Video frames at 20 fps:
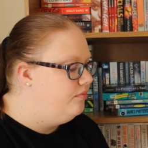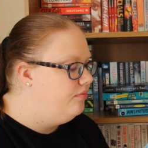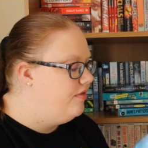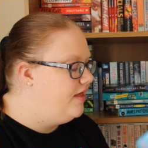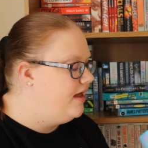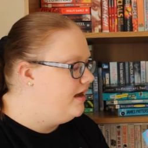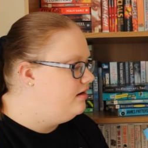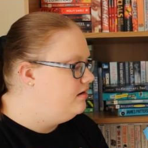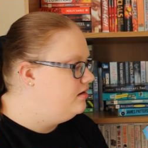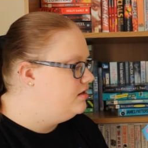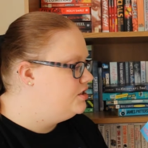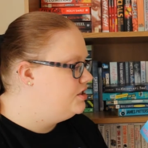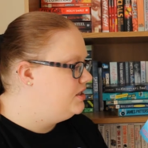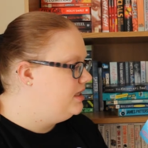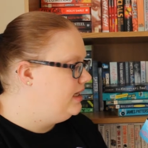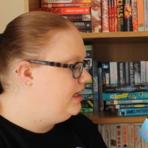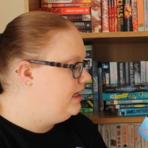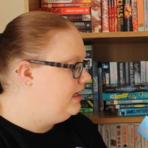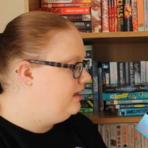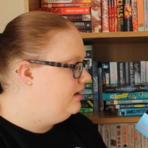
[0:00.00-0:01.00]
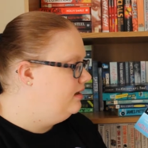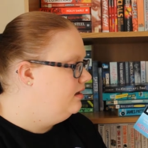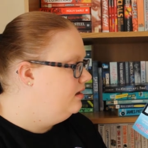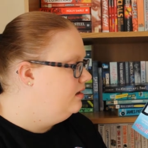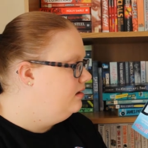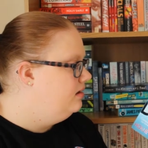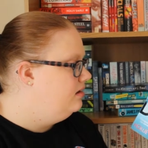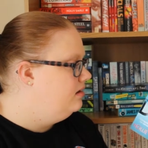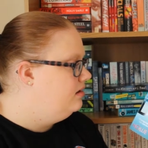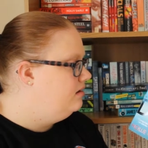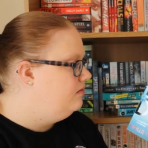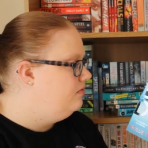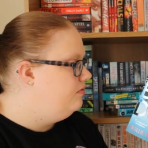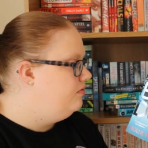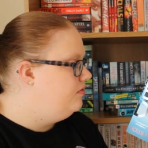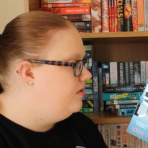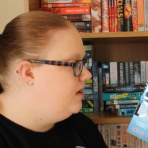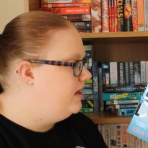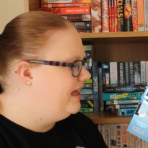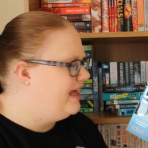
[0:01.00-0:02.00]
then she,
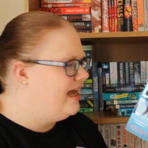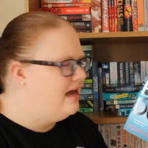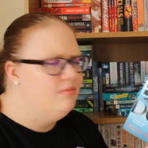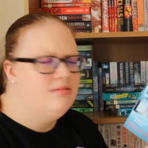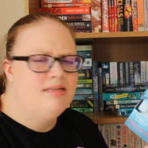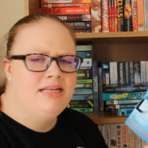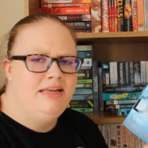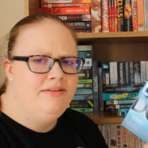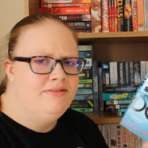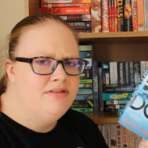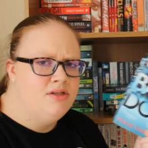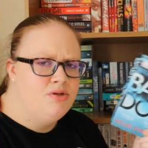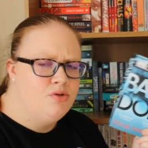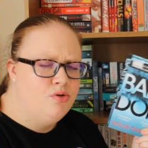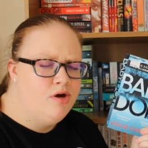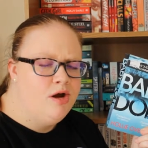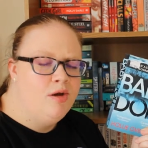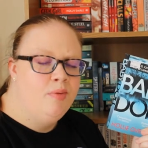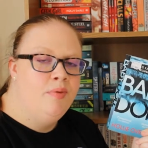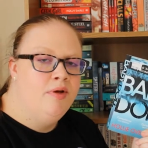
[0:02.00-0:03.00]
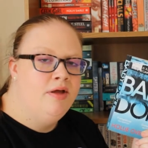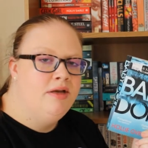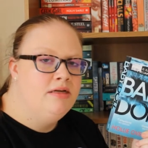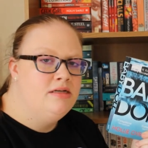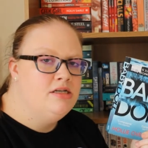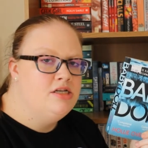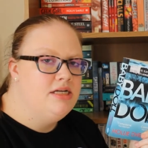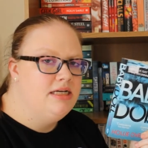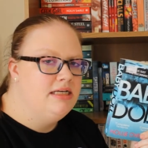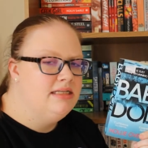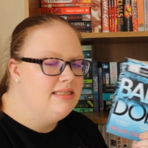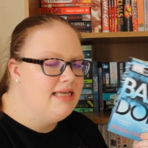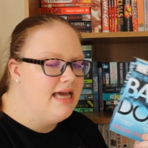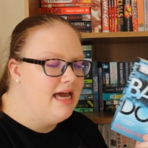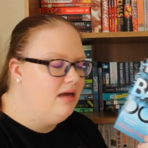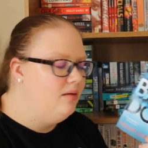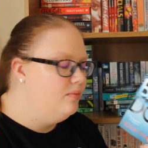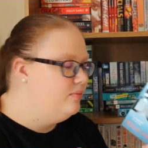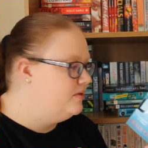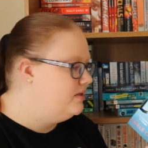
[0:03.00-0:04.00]
her captor leaves the door open and she
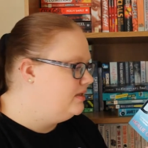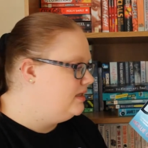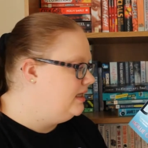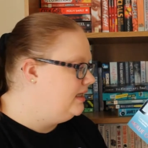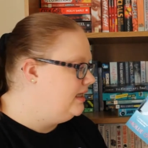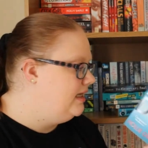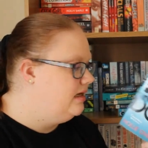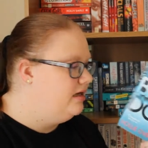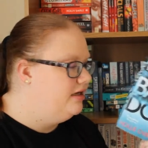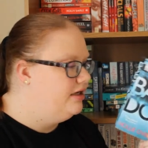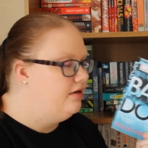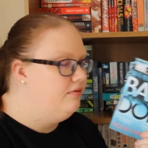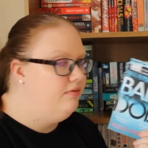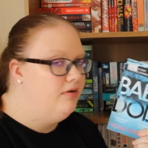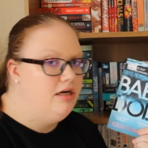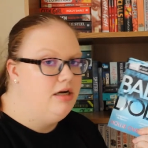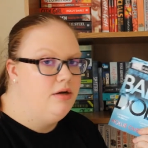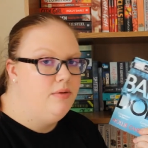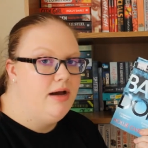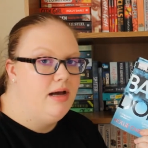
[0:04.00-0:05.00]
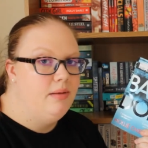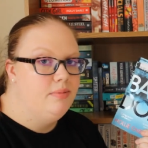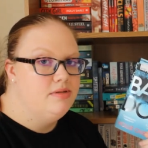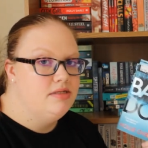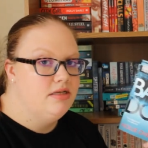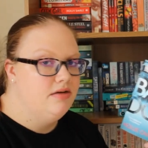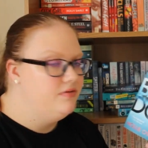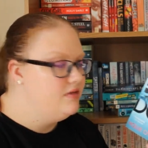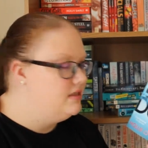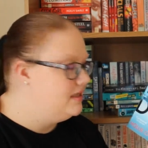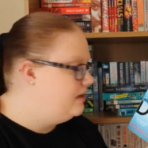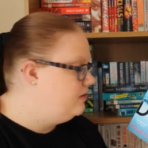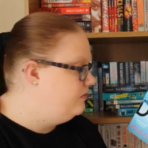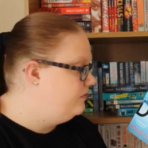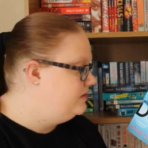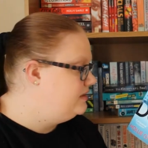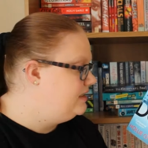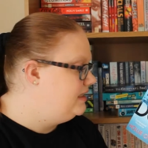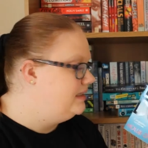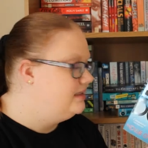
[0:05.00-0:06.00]
escapes and then I don't really know what happens after that,
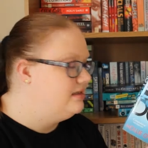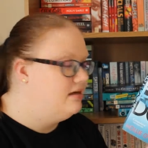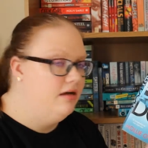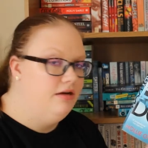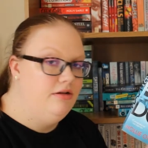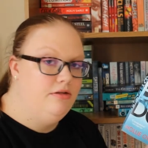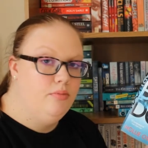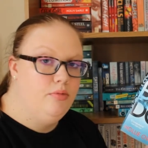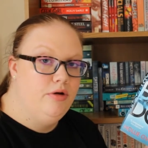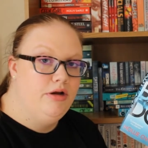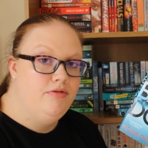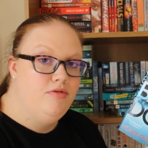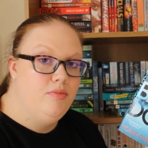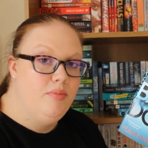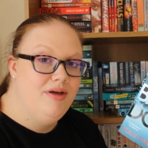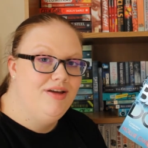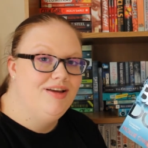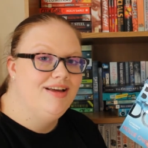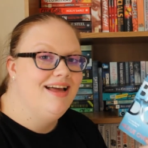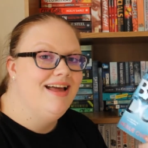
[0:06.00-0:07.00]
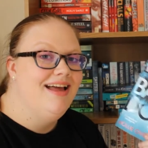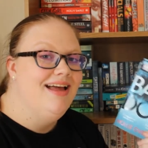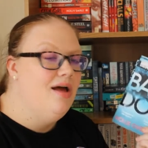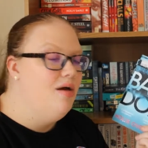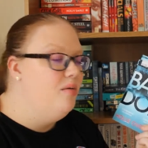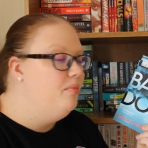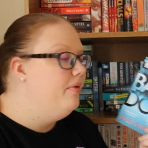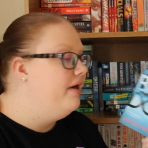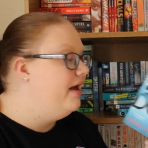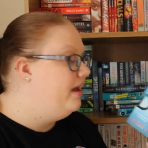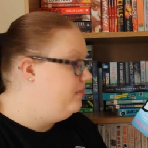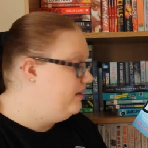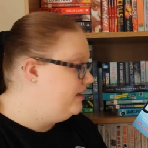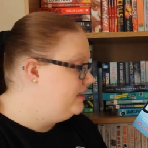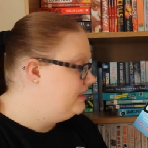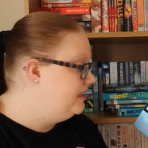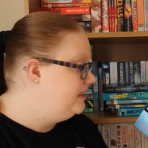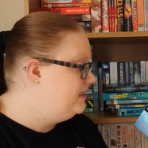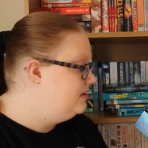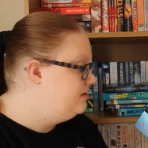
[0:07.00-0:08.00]
obviously that's kind of the point of the book. But I'm
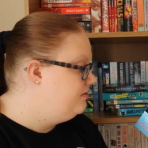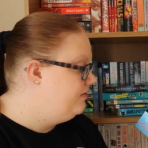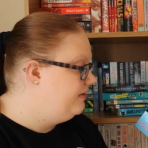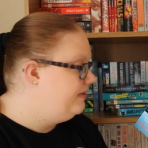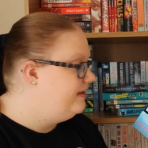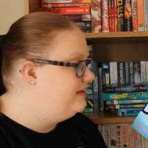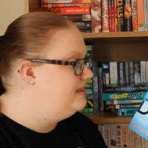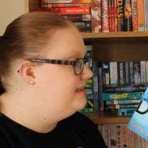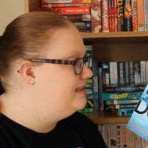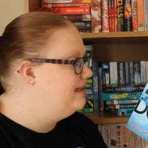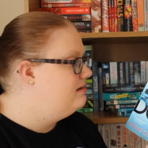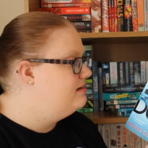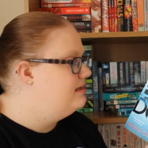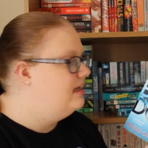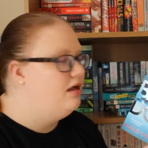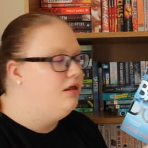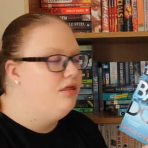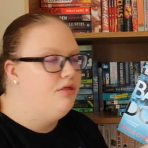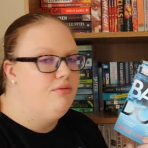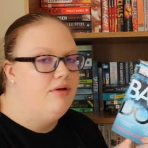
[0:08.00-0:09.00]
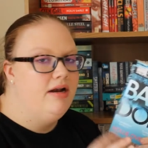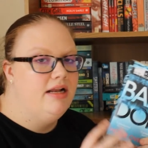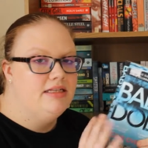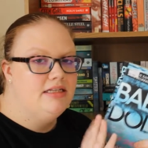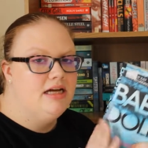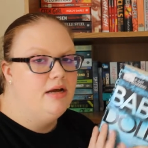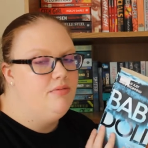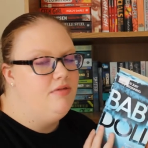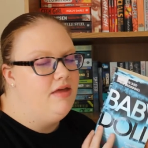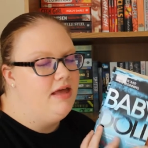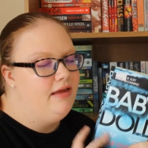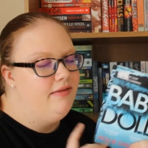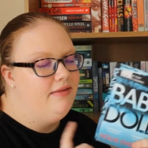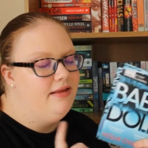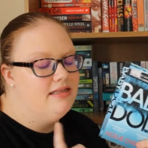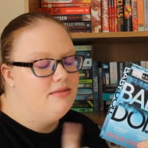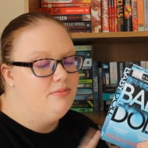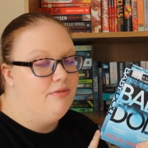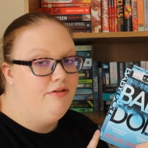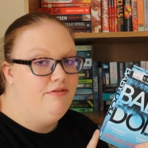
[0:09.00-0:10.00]
excited to read this, it sounds like a thriller type thing and
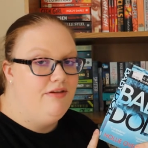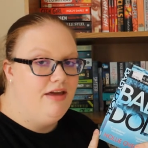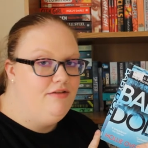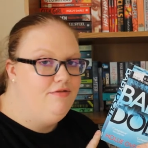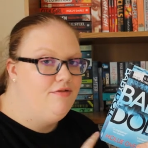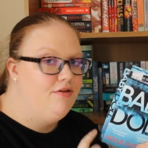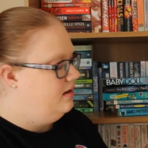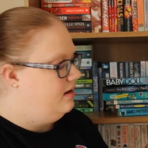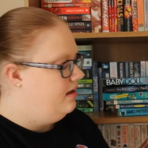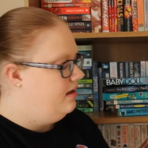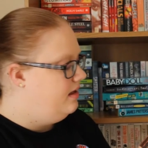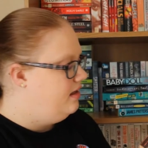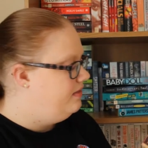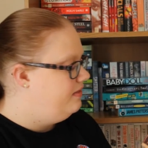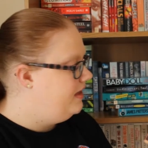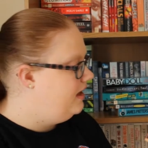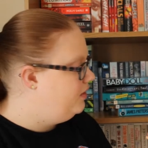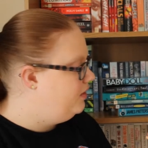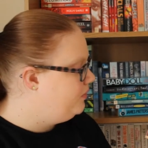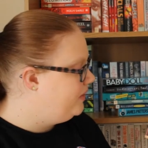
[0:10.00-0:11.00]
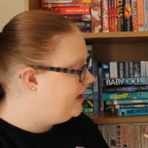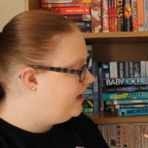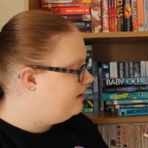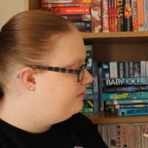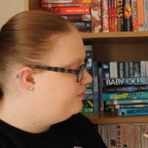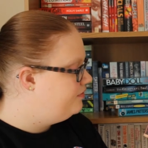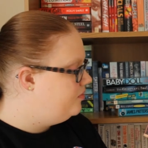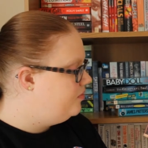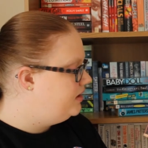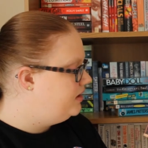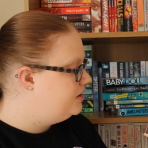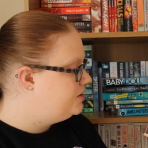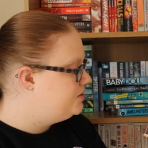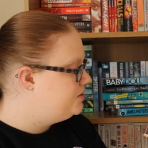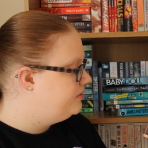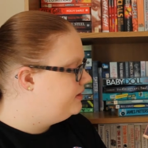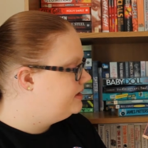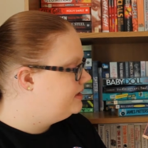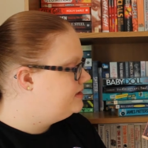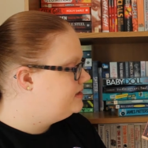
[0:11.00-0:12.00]
that's my favourite. Then we have The
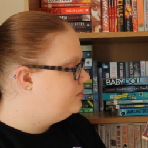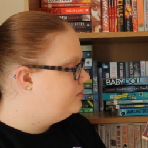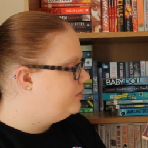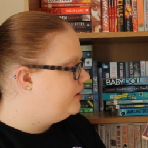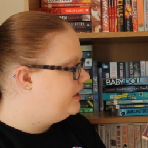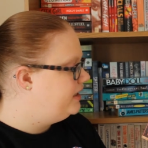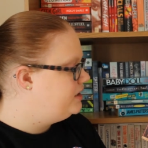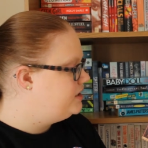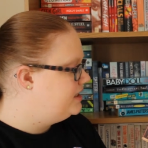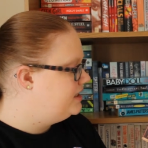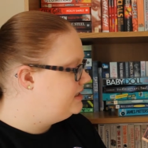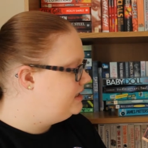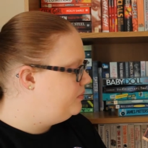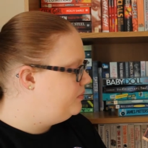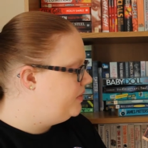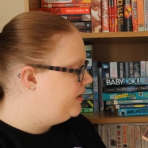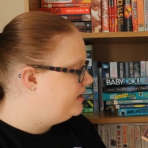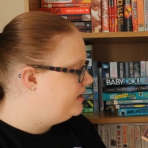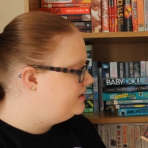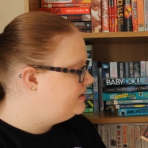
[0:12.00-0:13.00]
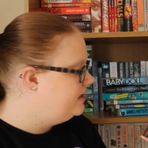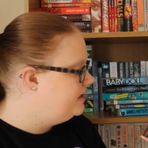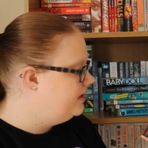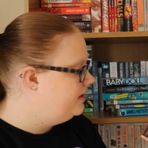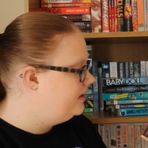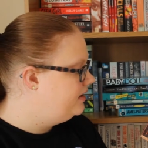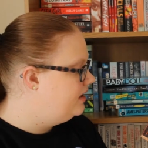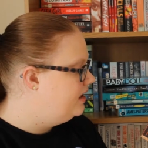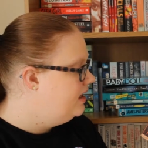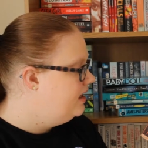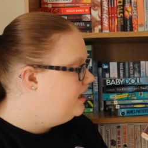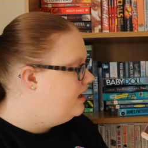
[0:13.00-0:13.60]
Miniaturist by Jessie Burton